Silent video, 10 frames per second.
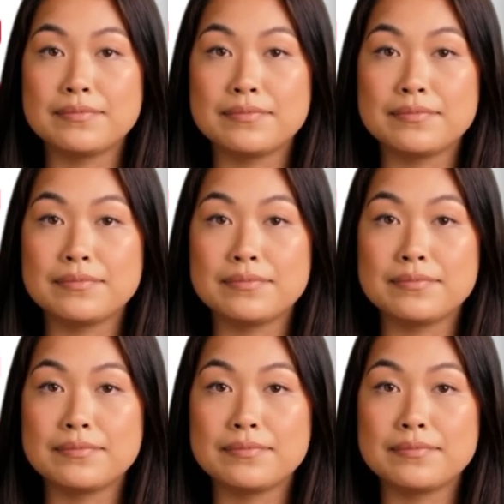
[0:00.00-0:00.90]

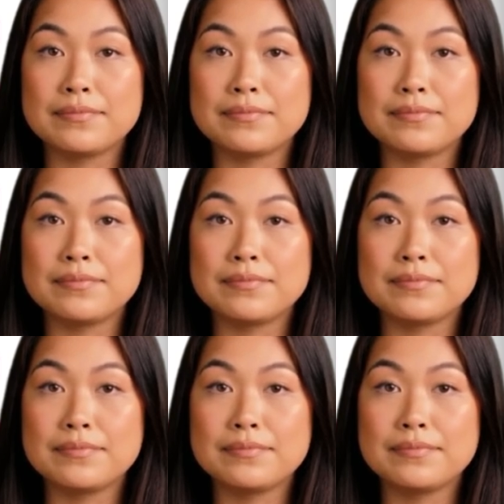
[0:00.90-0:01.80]

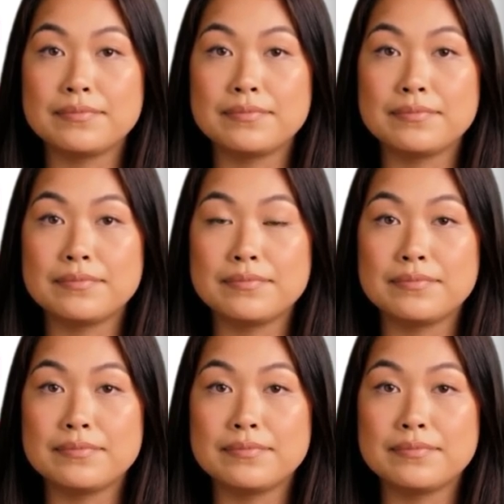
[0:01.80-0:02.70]

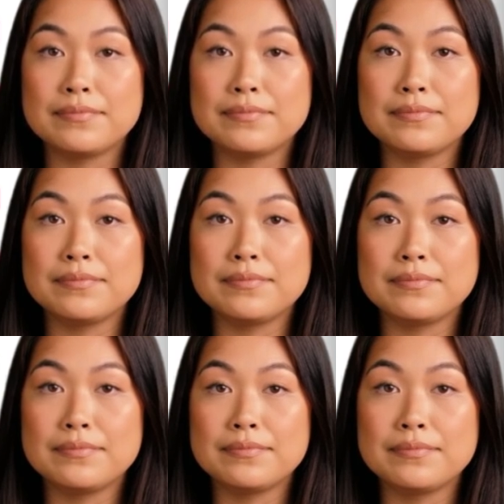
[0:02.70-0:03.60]

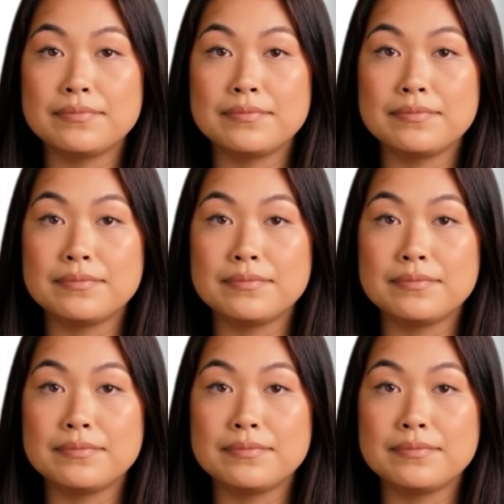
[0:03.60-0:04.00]
(silence)